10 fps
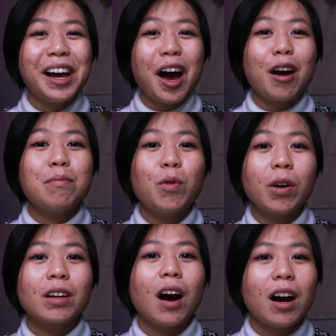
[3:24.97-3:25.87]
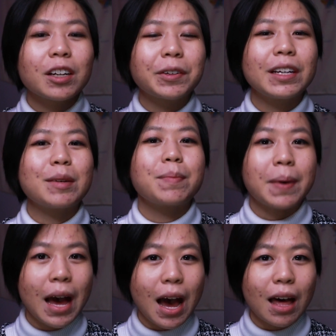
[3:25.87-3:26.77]
A more concrete
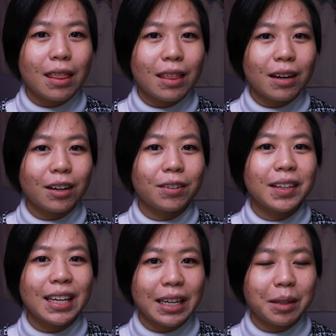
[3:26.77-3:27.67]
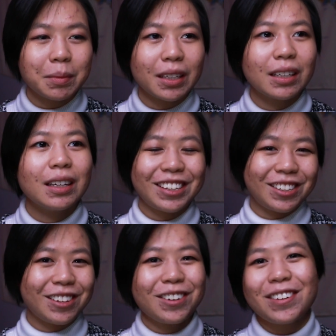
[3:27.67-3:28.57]
path. Are you kidding me?
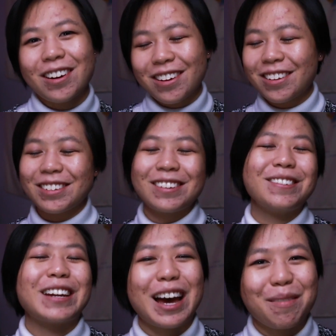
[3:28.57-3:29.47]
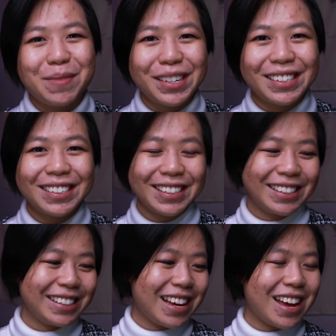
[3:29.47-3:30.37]
You all know what happened.
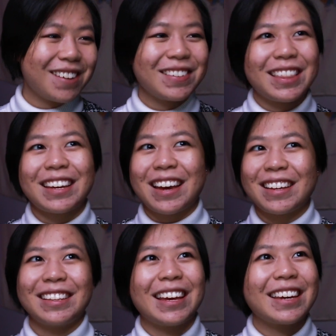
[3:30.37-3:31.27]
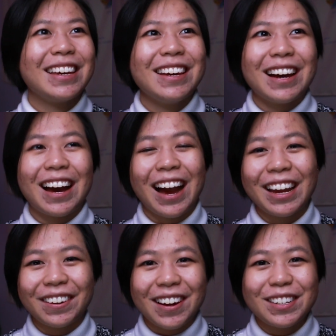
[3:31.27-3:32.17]
Everything, I
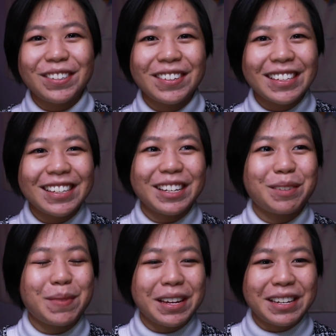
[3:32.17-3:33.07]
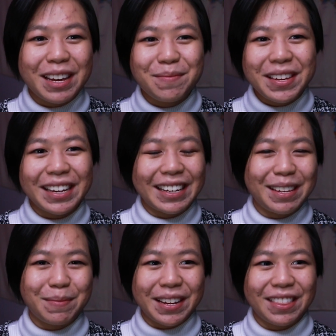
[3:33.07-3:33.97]
graduated in a pandemic and
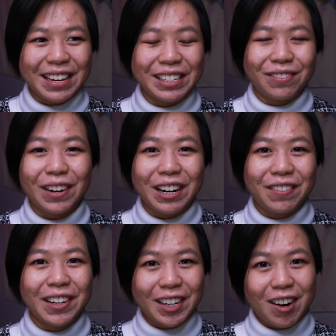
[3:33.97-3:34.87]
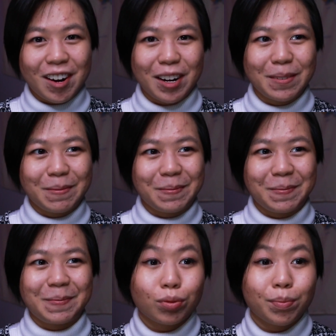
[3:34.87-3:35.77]
it made things very, very hard.
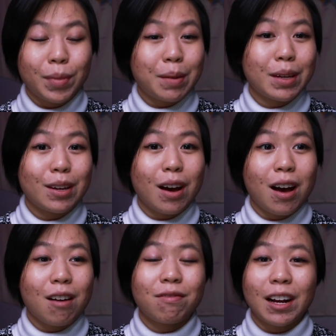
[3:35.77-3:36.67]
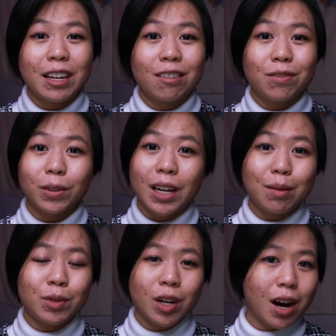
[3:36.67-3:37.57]
Maybe finding a
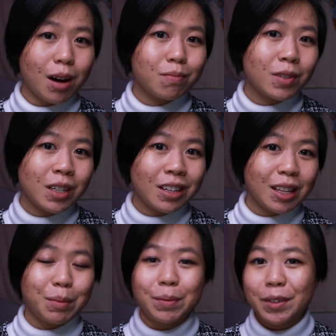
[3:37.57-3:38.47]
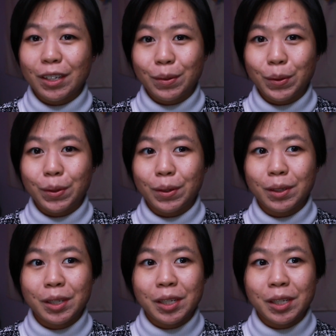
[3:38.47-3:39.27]
full-time job would be pretty cool.